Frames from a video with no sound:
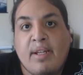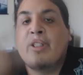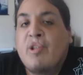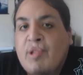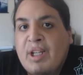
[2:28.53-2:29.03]
The
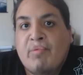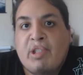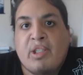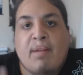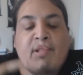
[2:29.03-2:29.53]
two things
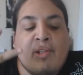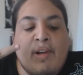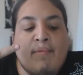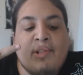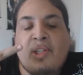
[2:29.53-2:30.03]
with this
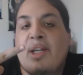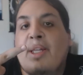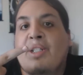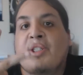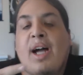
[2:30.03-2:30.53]
episode I will say
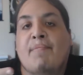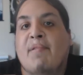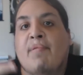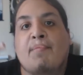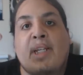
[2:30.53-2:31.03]
that stopped
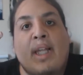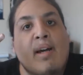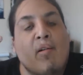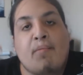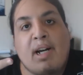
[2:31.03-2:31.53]
it from being
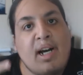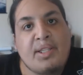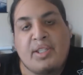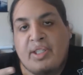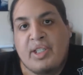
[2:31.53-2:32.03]
like, oh my
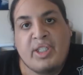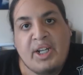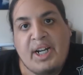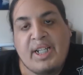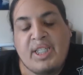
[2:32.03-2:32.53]
god, this is a
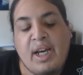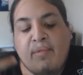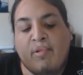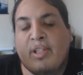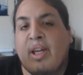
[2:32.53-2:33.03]
10 out of
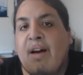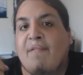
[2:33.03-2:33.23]
10 was,